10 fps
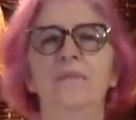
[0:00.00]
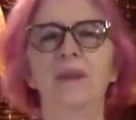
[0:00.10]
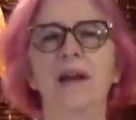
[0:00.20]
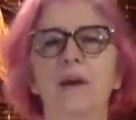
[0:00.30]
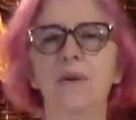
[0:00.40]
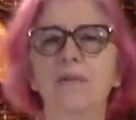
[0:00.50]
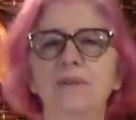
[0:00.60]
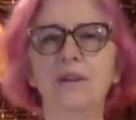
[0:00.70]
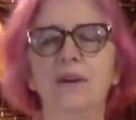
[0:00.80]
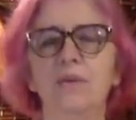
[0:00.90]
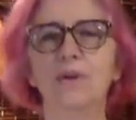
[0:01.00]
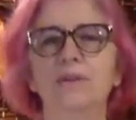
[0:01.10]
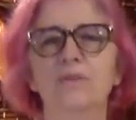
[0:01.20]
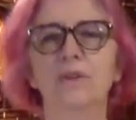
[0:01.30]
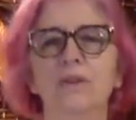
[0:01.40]
however that works
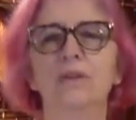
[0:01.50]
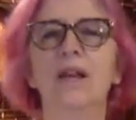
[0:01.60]
for you.